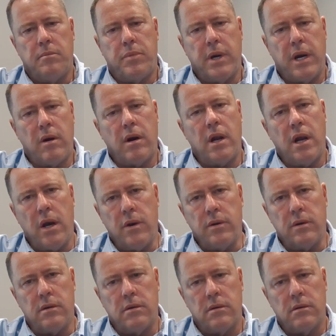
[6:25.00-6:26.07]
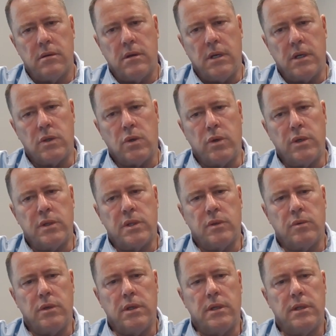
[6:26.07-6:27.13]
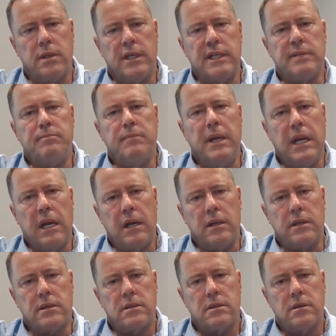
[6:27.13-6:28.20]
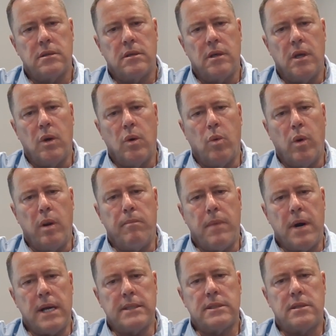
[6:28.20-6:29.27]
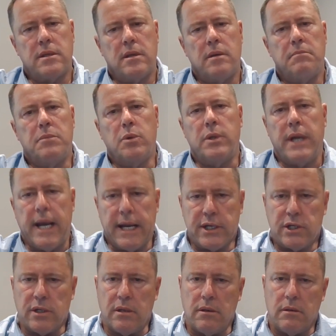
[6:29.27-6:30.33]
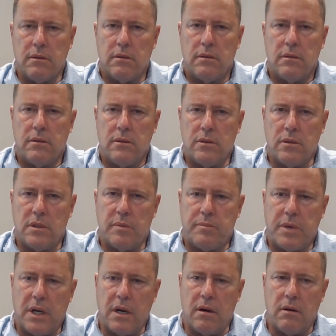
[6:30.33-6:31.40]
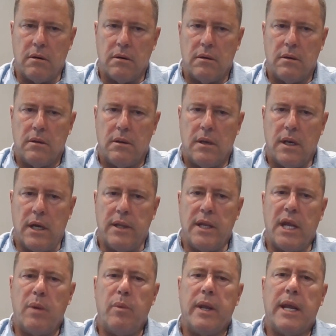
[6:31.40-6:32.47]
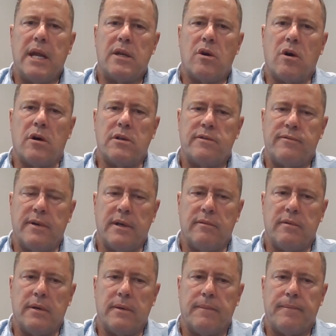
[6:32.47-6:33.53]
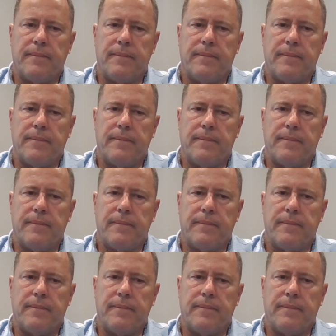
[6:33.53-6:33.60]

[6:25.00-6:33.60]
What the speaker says: prayer alone, according to the word, is meaningless. We must put action to the prayer, and then we get God's favor.